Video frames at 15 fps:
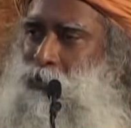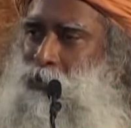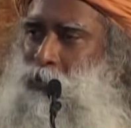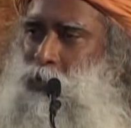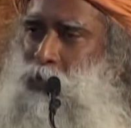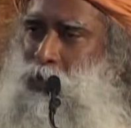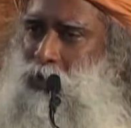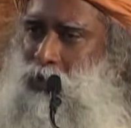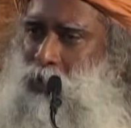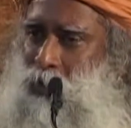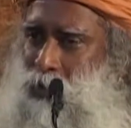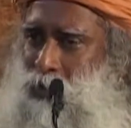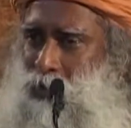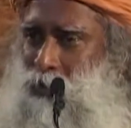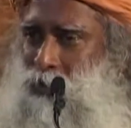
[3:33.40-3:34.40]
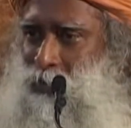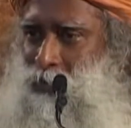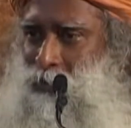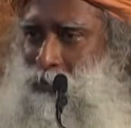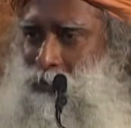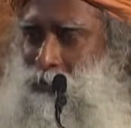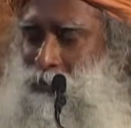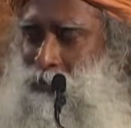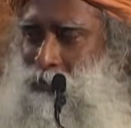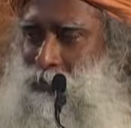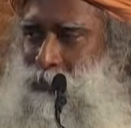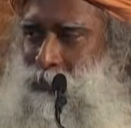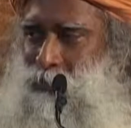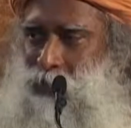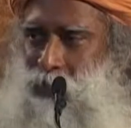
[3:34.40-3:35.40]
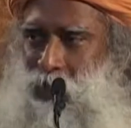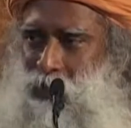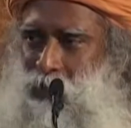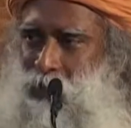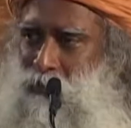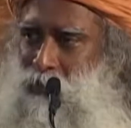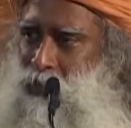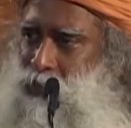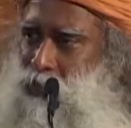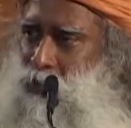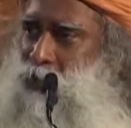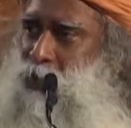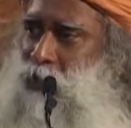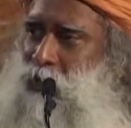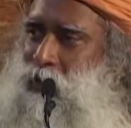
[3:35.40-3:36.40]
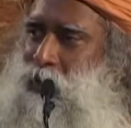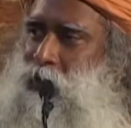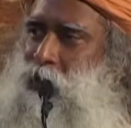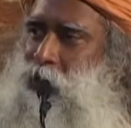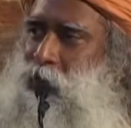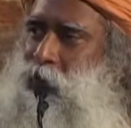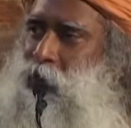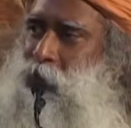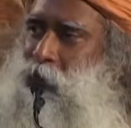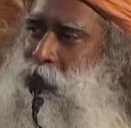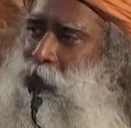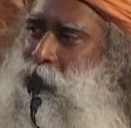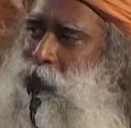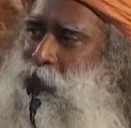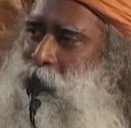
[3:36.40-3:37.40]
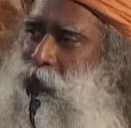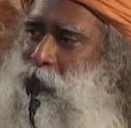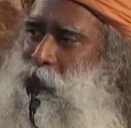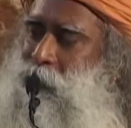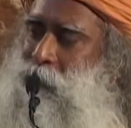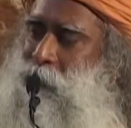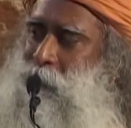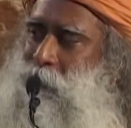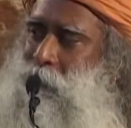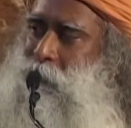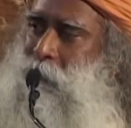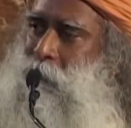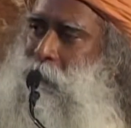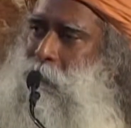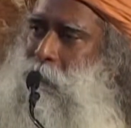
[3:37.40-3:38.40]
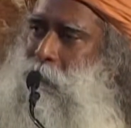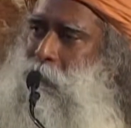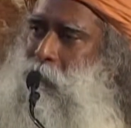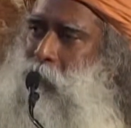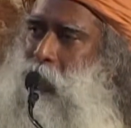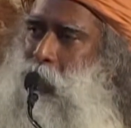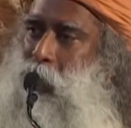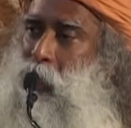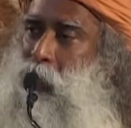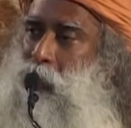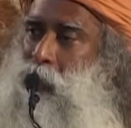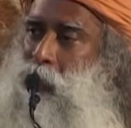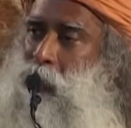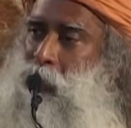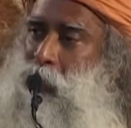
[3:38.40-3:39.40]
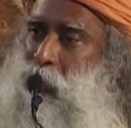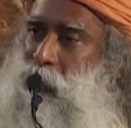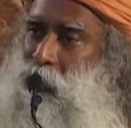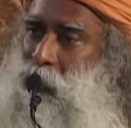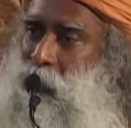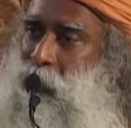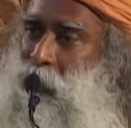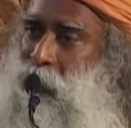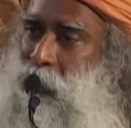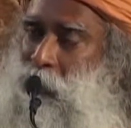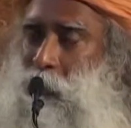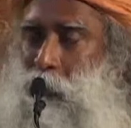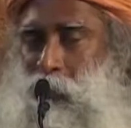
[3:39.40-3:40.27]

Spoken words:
So what is there? Just living totally, that's all there is, as intensely as